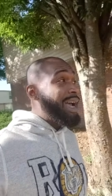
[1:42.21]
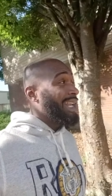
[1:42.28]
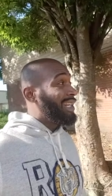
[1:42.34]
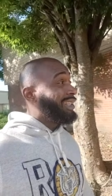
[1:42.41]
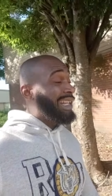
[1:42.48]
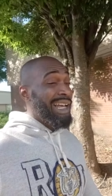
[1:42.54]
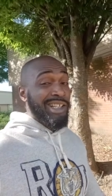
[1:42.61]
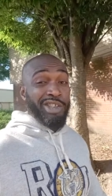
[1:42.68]
after
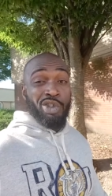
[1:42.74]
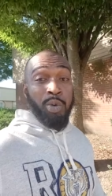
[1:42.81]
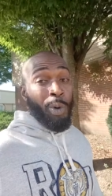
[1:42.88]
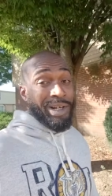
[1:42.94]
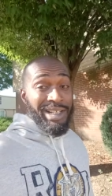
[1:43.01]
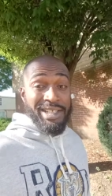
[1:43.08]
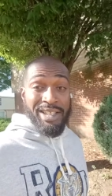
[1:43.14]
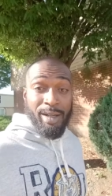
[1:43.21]
like
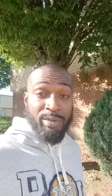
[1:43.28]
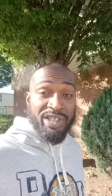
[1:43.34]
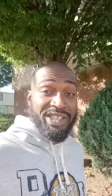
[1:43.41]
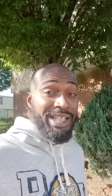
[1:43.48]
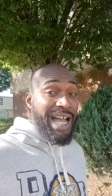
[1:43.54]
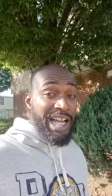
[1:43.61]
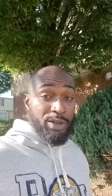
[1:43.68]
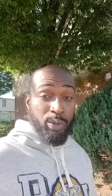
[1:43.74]
20 something
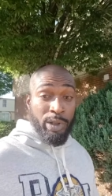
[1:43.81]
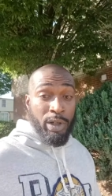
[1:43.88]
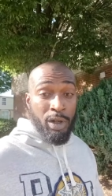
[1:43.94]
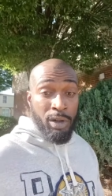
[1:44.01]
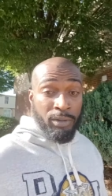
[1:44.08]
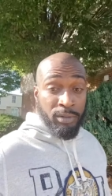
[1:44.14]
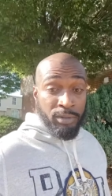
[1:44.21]
shots went off,